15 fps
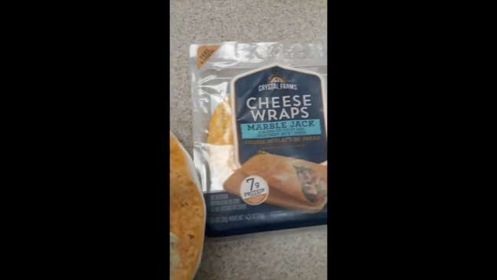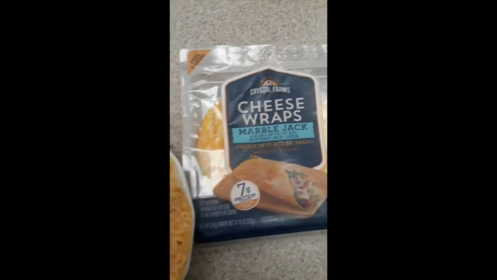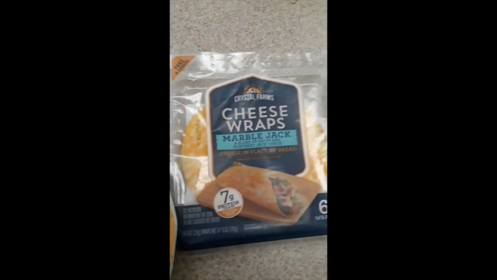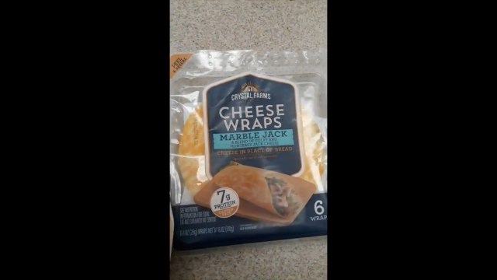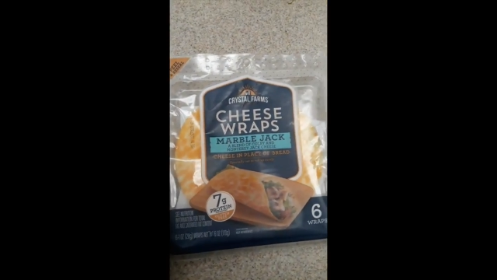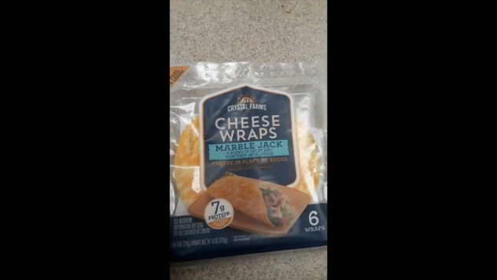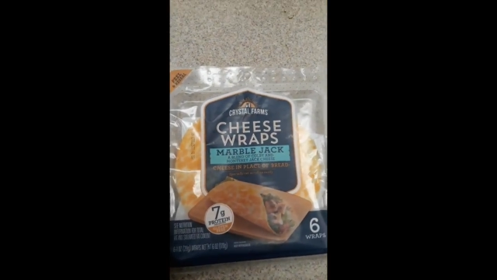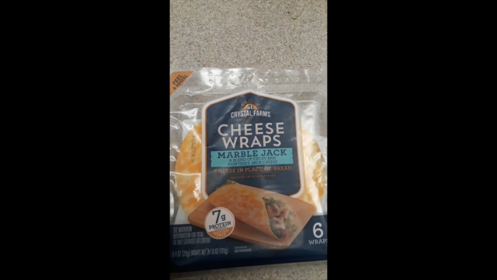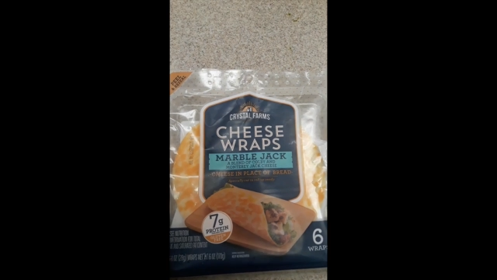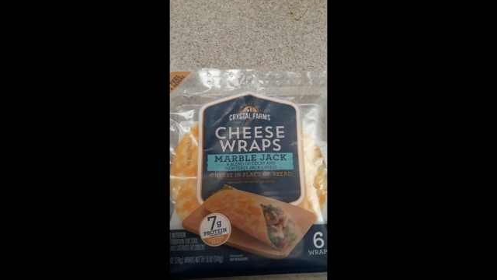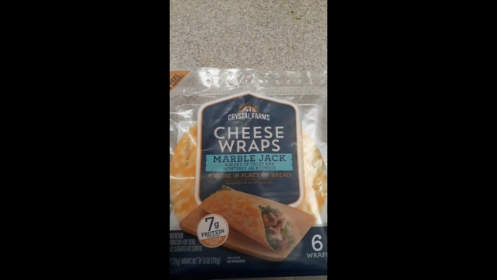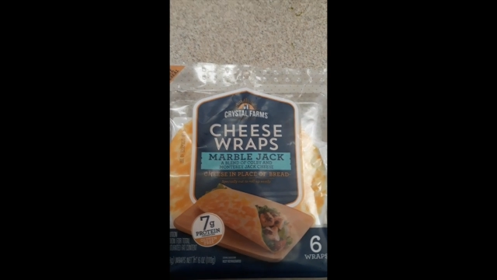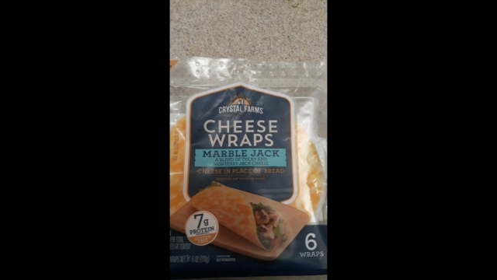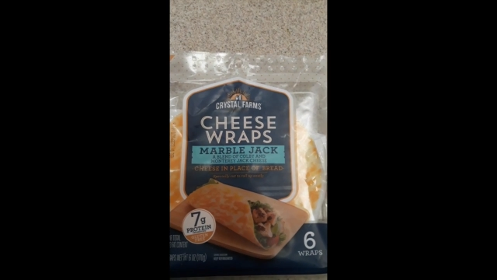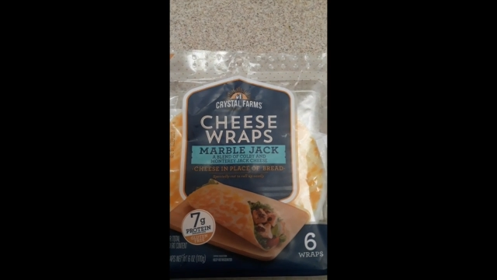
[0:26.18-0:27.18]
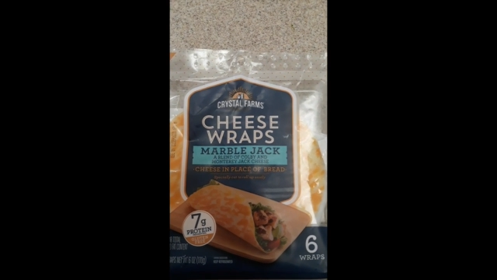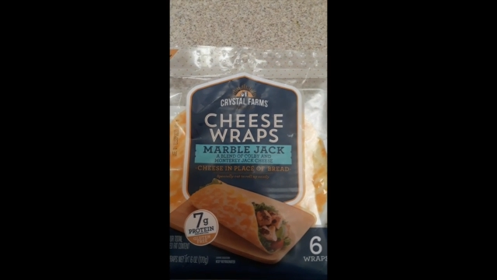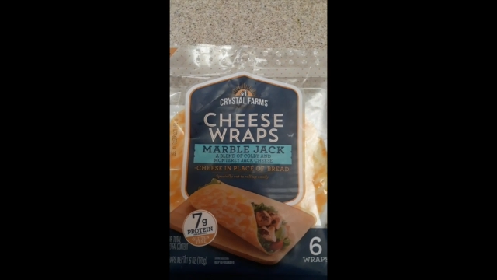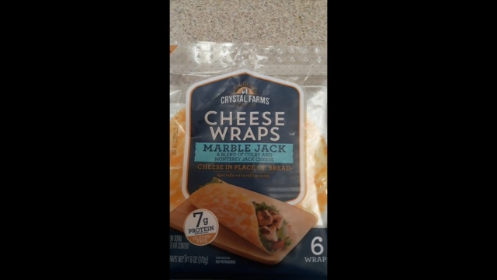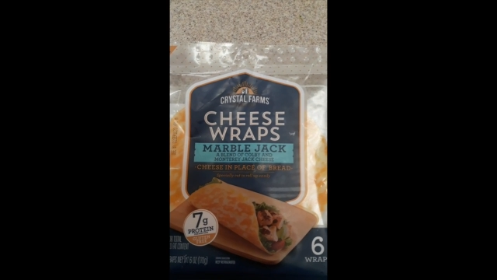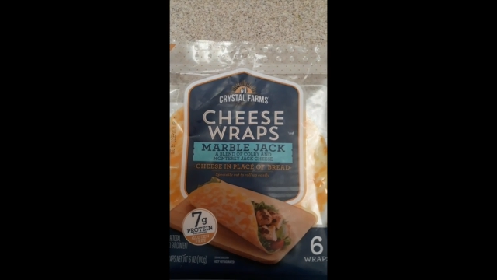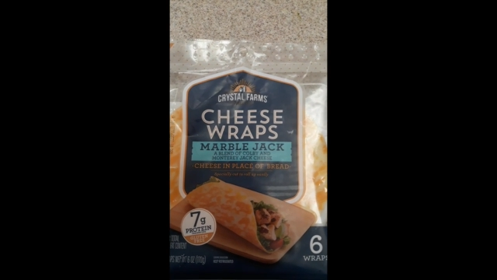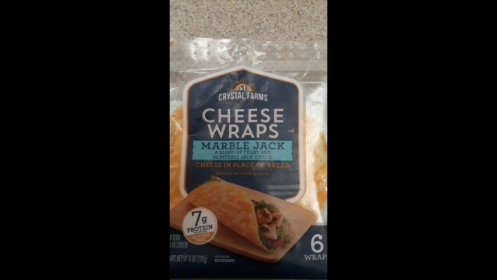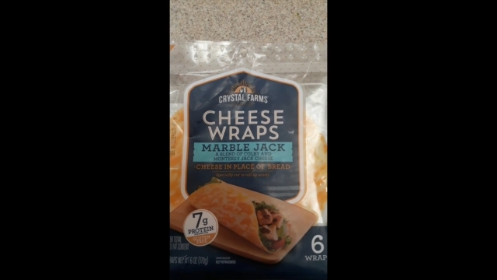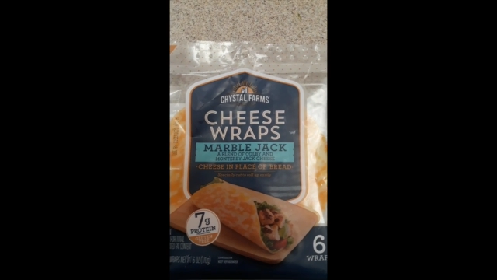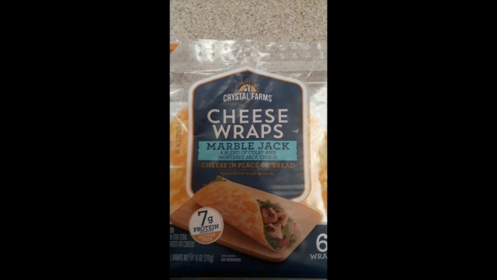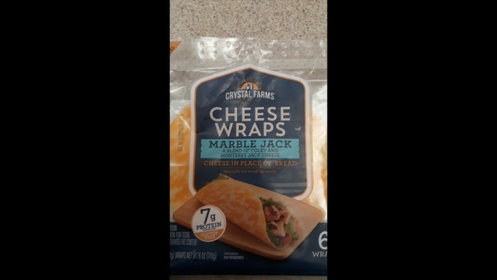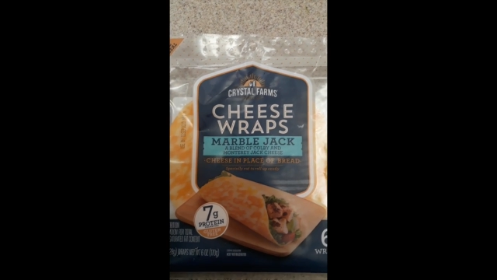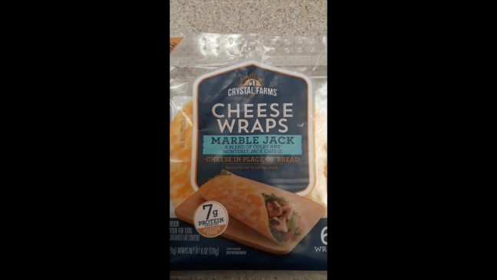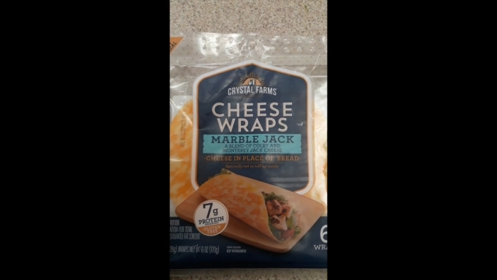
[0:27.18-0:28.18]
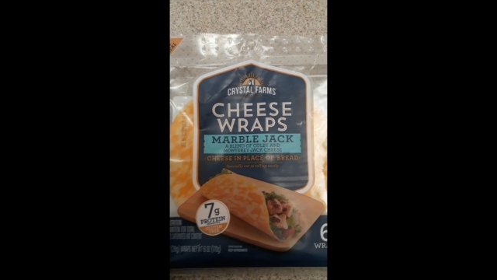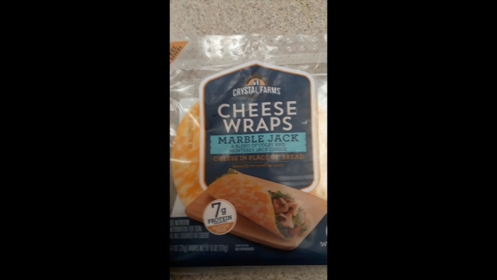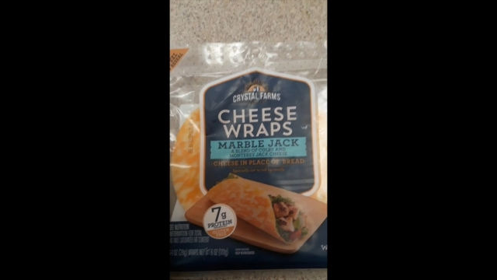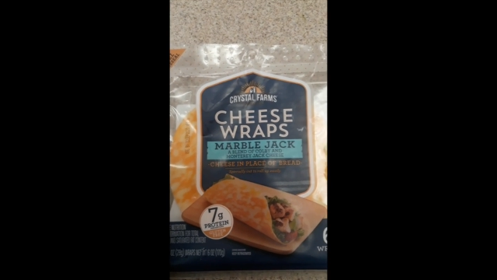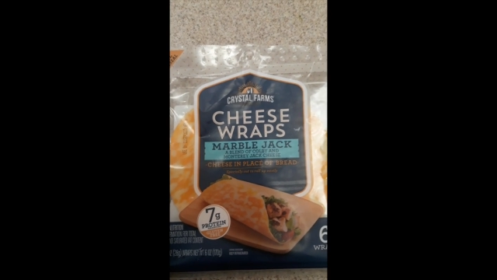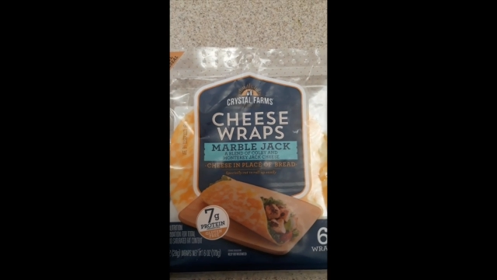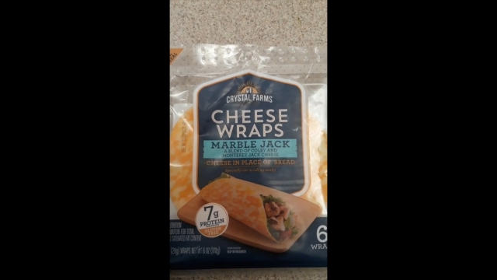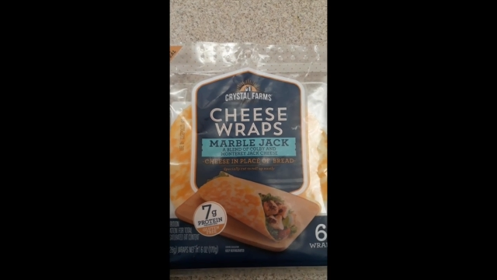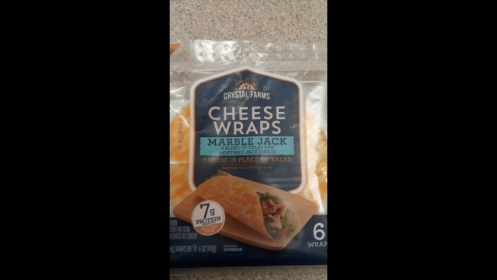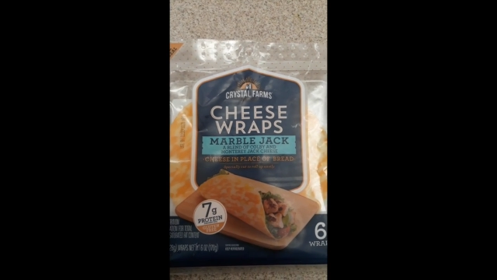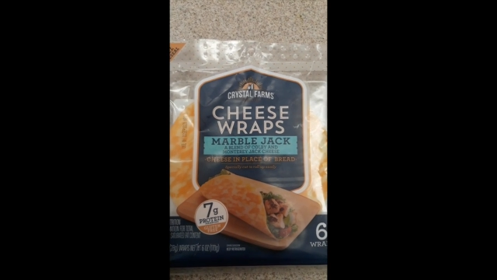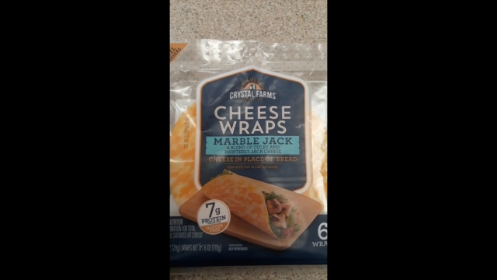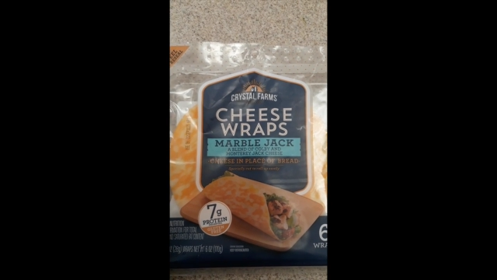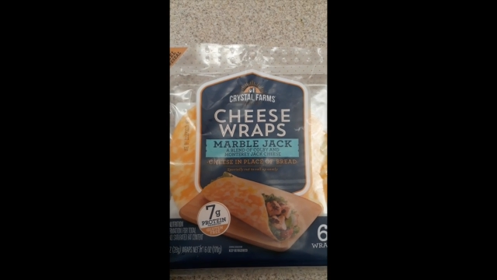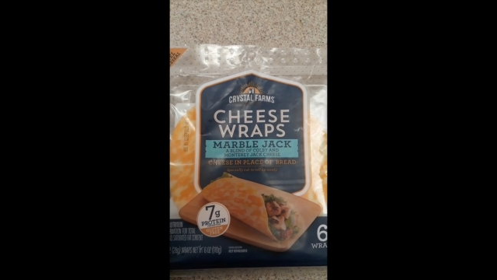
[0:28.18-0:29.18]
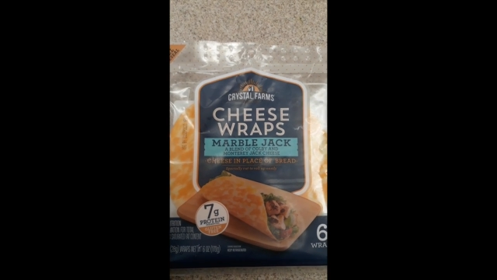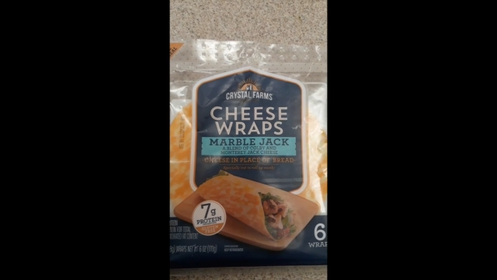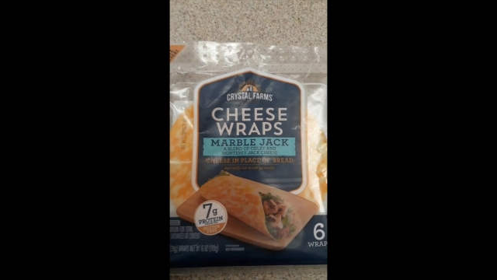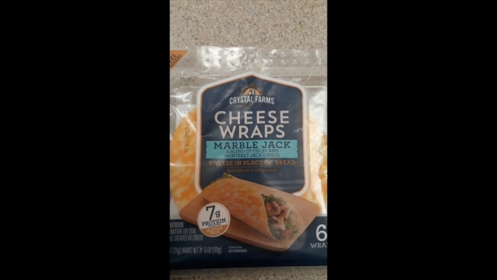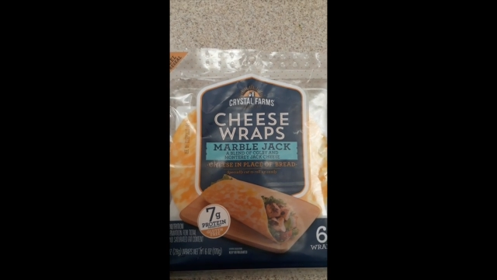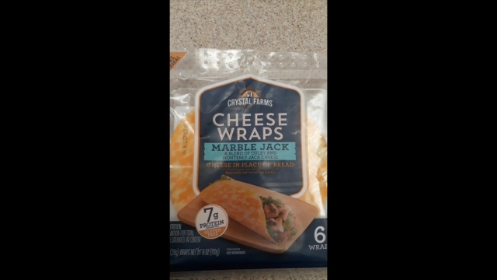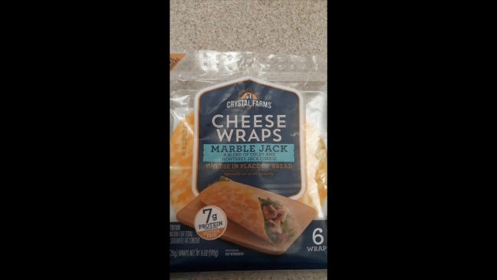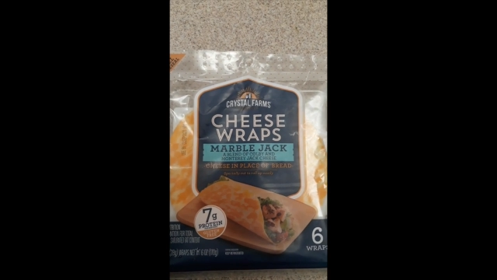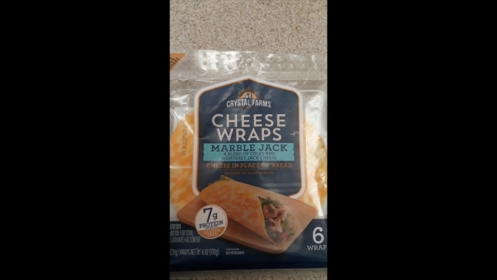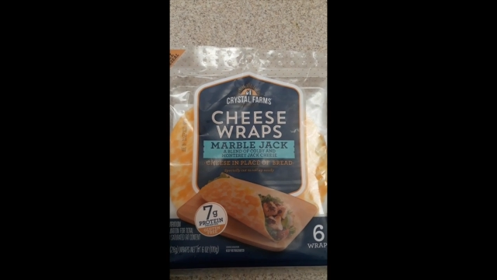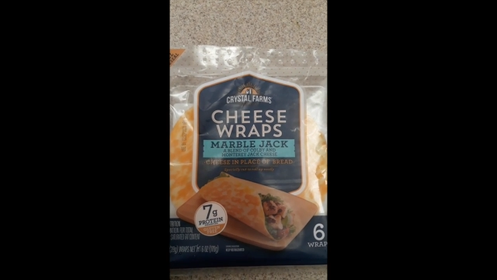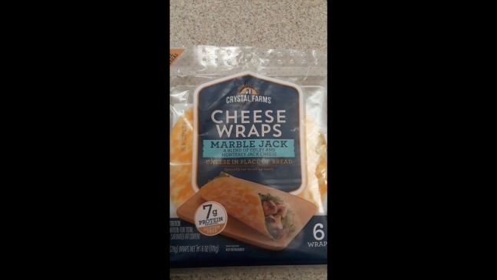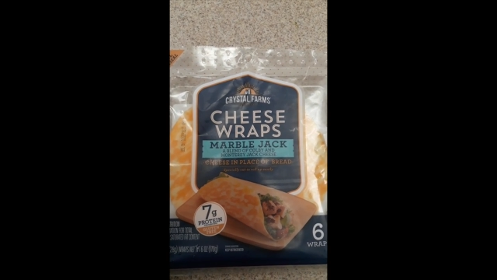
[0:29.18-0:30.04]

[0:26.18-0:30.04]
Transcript: No face is visible, so there are no lips to read.